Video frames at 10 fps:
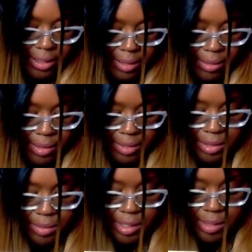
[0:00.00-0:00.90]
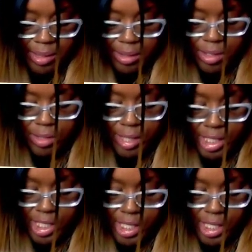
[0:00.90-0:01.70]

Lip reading: I won't have to worry about stretching